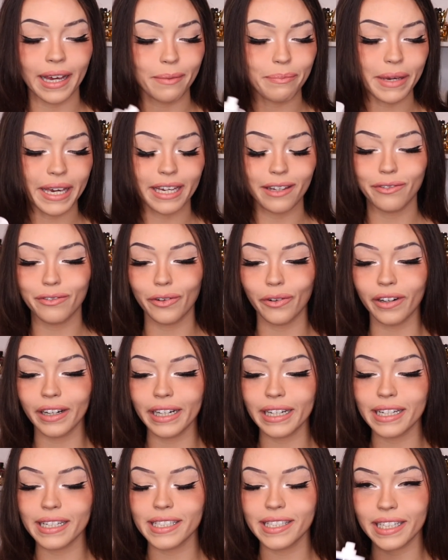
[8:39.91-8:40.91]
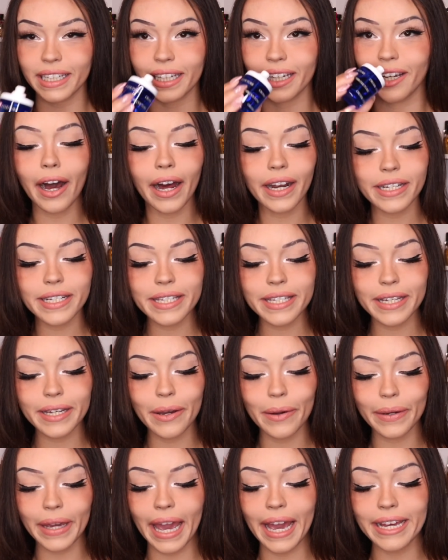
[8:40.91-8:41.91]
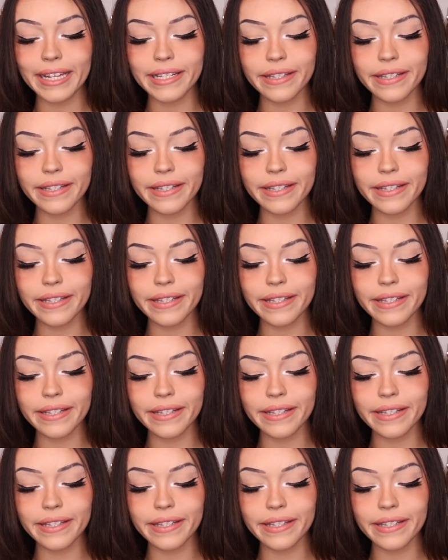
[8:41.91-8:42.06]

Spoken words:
I paid for it. It's here. Honestly, okay,